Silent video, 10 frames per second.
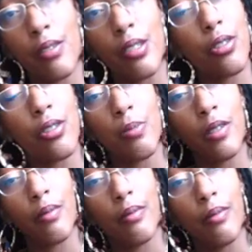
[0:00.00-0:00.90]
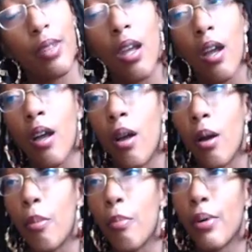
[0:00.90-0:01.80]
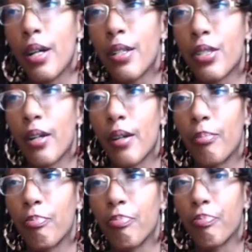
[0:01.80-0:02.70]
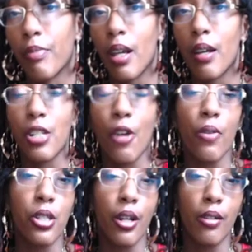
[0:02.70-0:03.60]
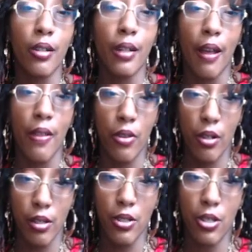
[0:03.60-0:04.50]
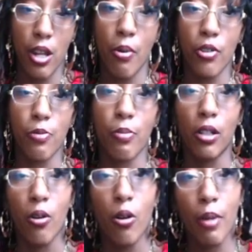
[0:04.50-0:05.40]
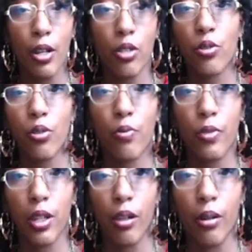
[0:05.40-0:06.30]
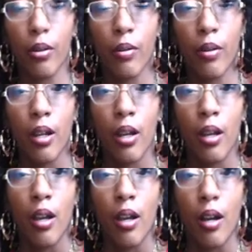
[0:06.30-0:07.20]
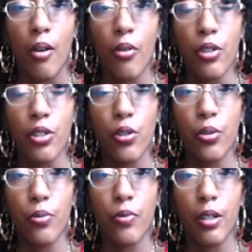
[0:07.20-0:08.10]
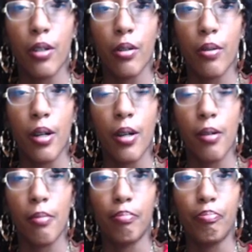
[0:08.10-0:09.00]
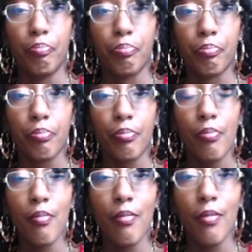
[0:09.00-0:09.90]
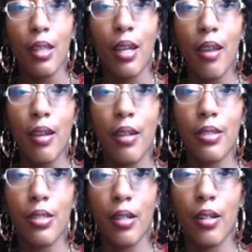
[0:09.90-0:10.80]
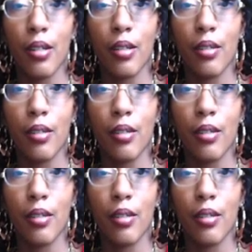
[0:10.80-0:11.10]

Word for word: That's just me. But um, yeah, definitely take a look at the links that I post below my YouTube video, on this YouTube video. Um, and uh,